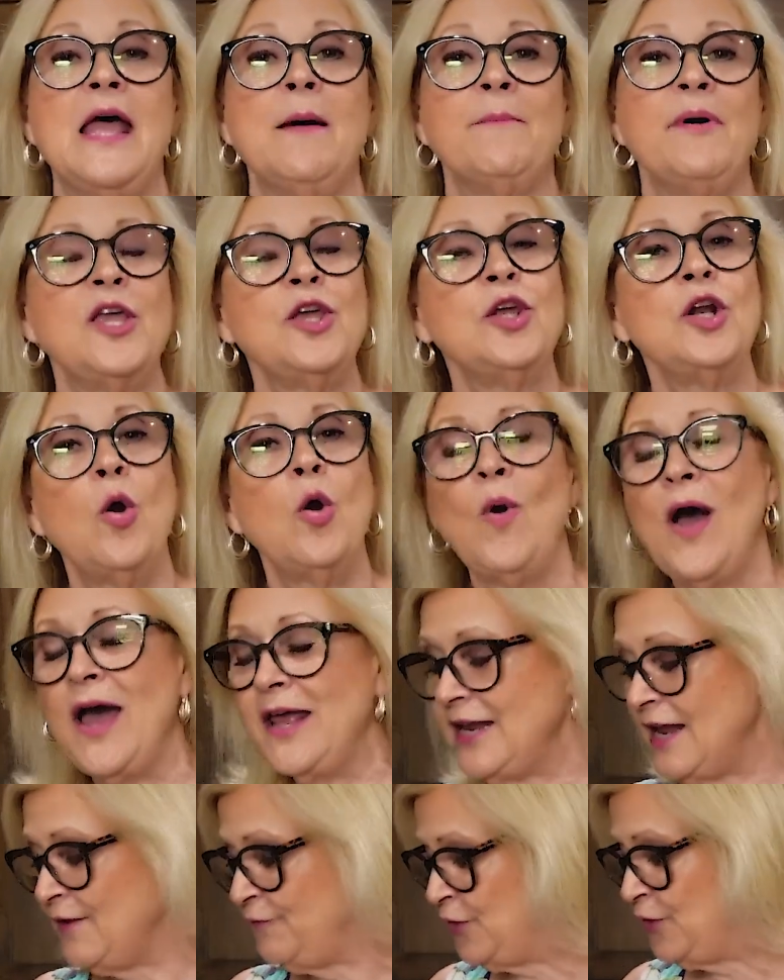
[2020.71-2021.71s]
But you know what?
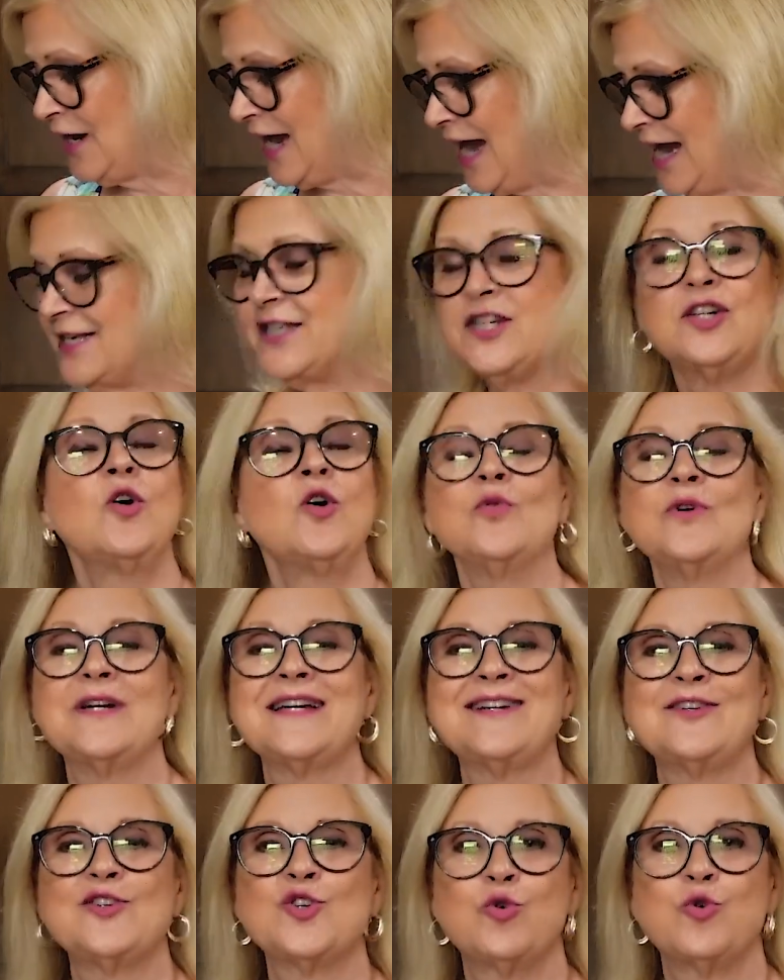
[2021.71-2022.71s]
If you guys don't
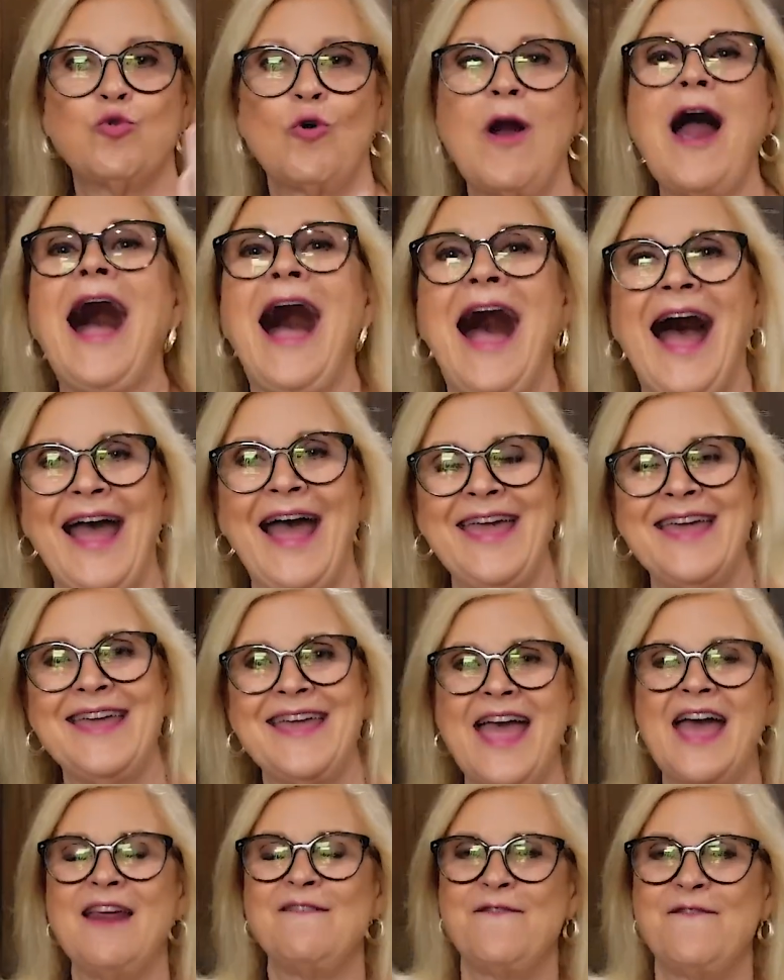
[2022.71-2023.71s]
try
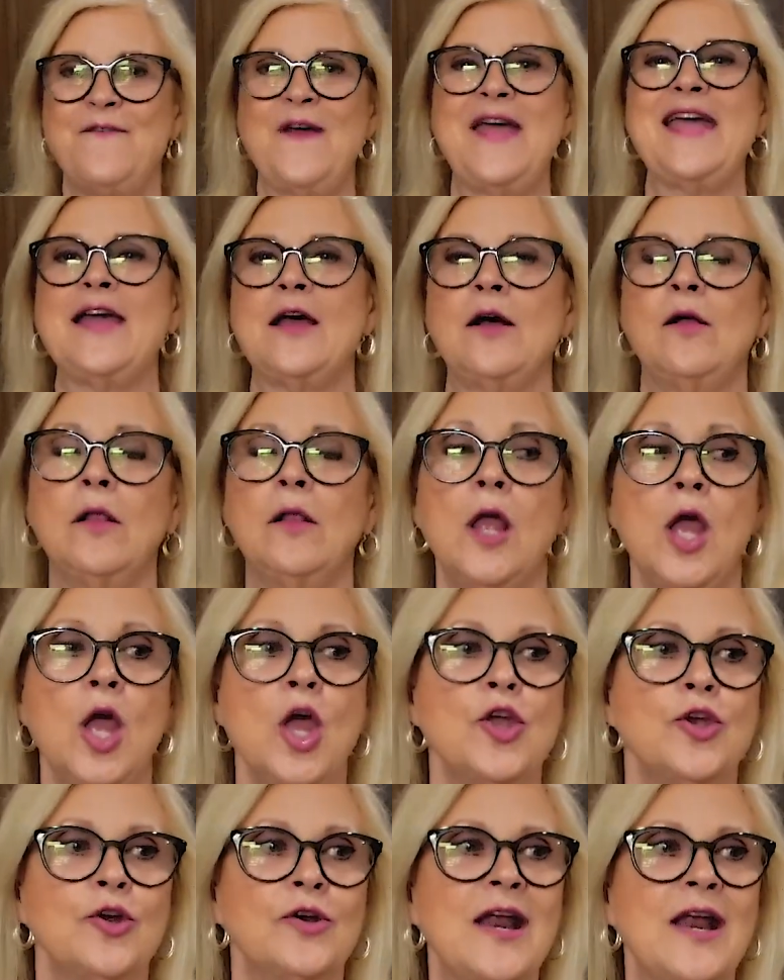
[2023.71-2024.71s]
and fail,
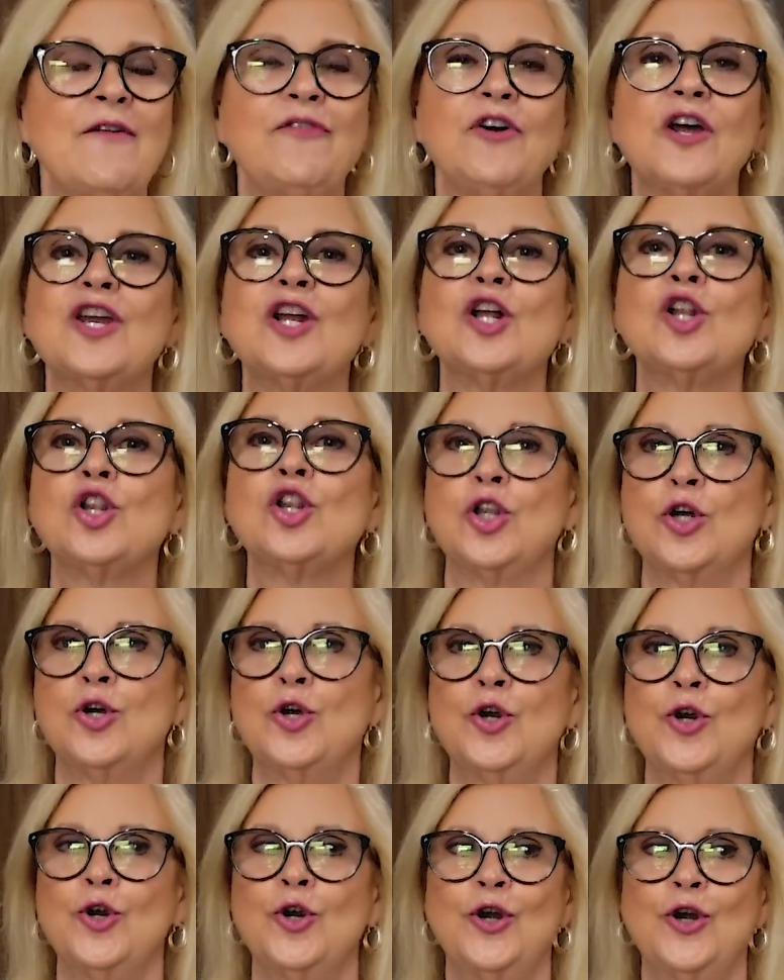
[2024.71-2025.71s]
you're never gonna
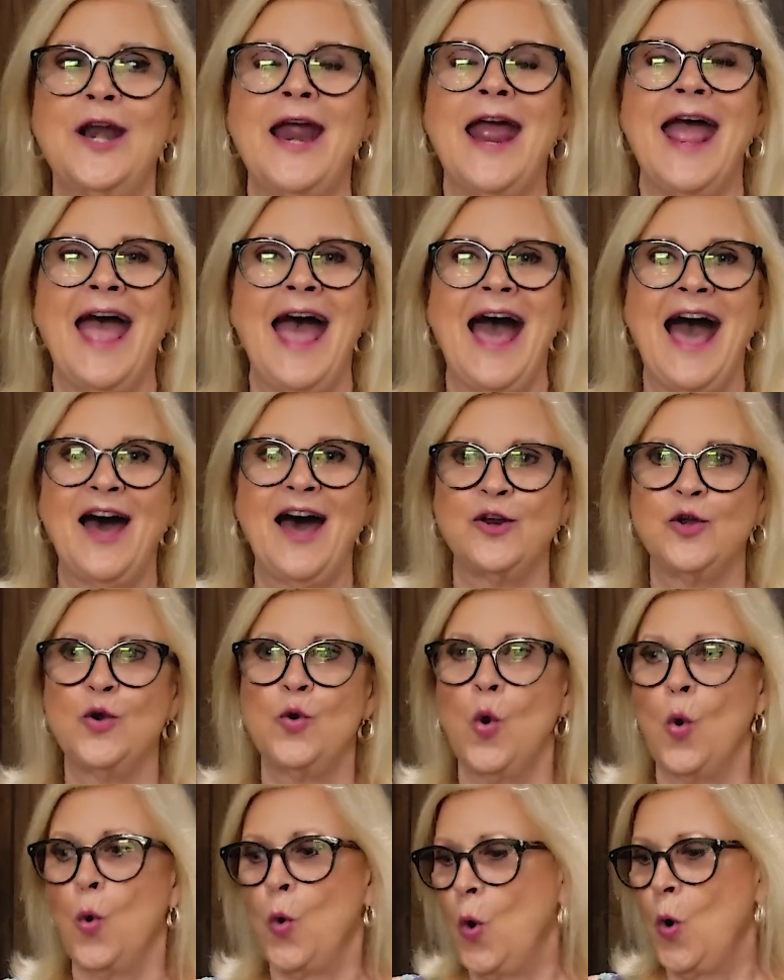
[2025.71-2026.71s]
learn how to
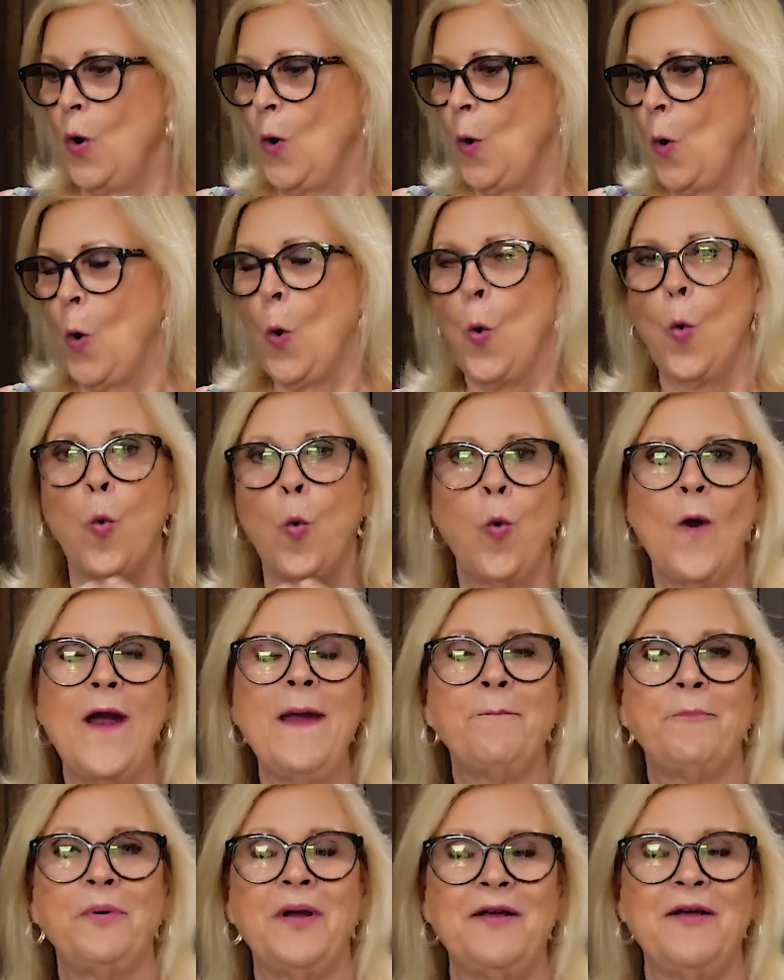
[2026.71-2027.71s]

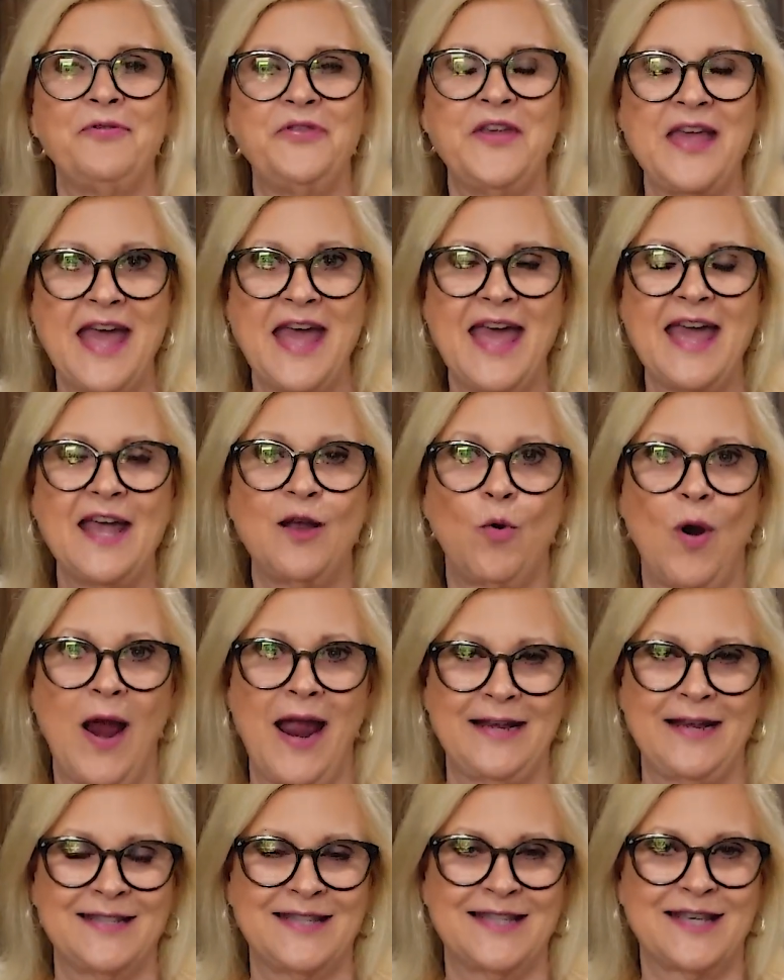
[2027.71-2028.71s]
whip the egg
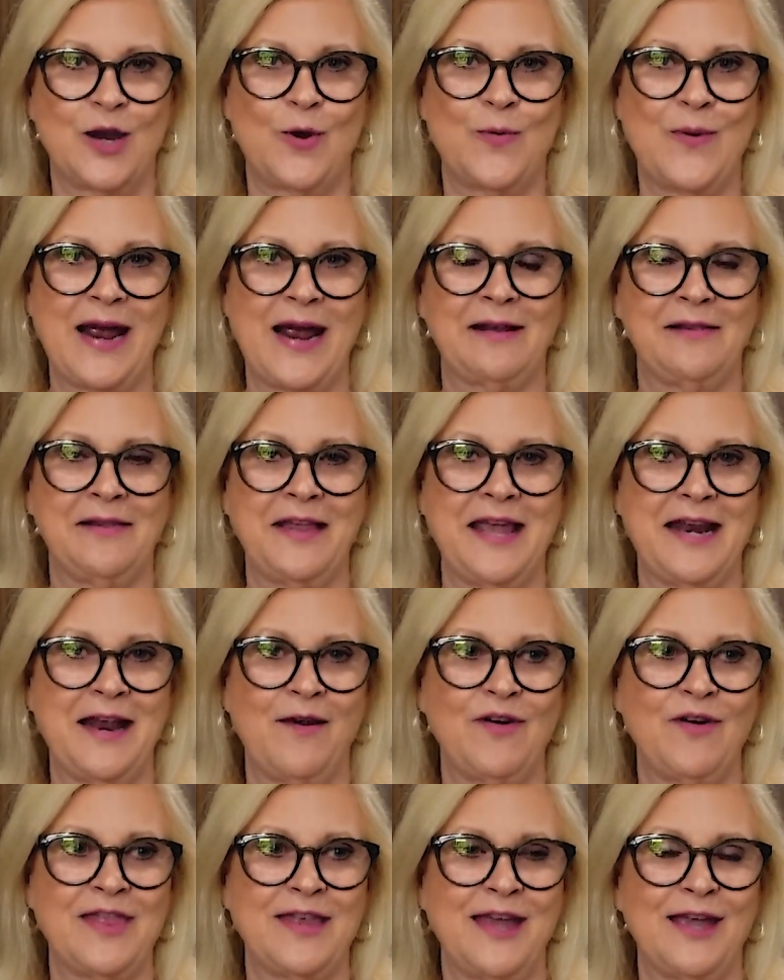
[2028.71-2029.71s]
whites correctly and
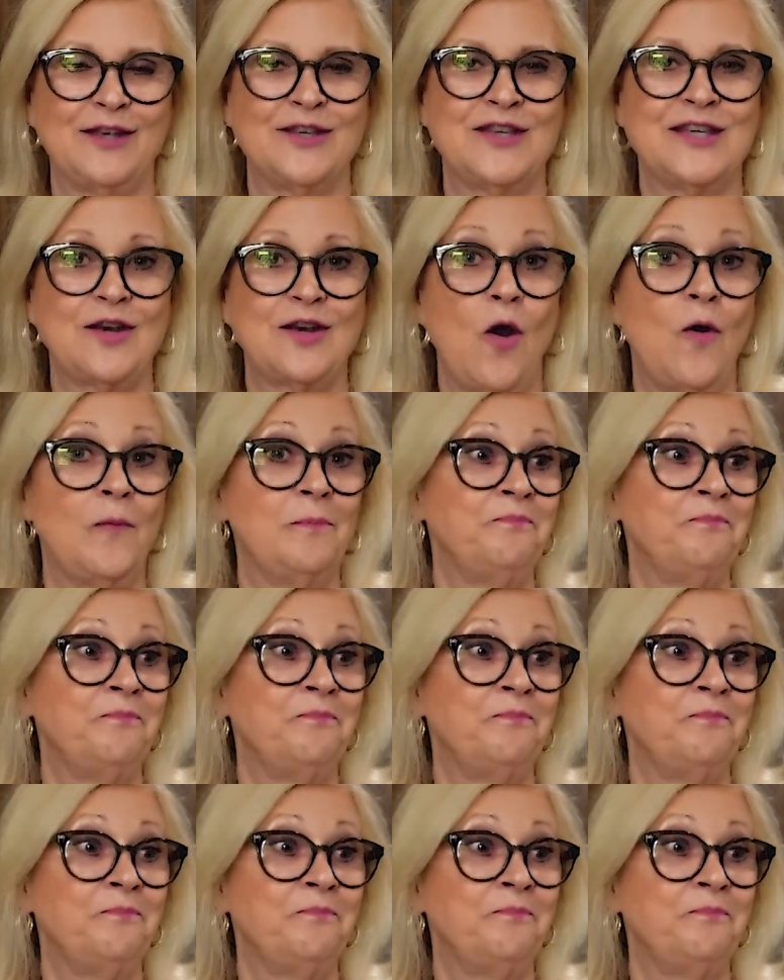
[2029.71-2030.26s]
everything. So